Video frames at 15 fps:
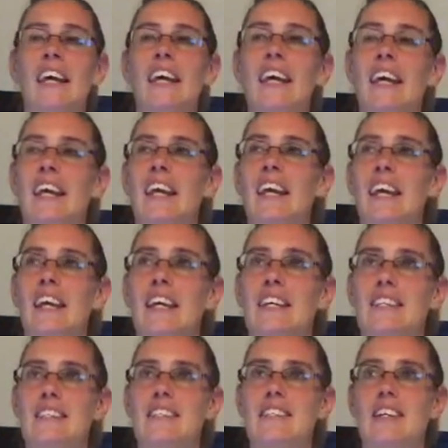It
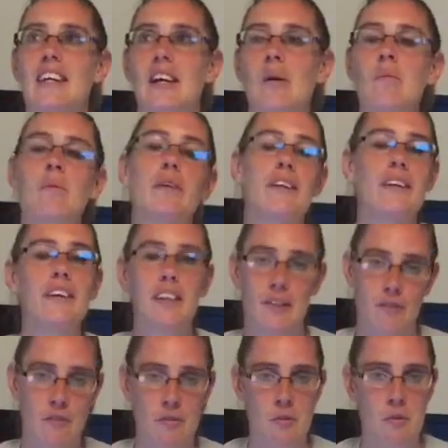is completely
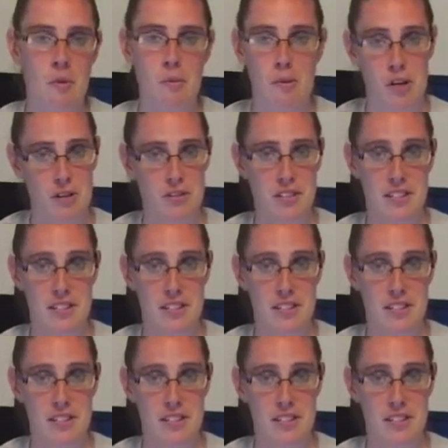different from what we're used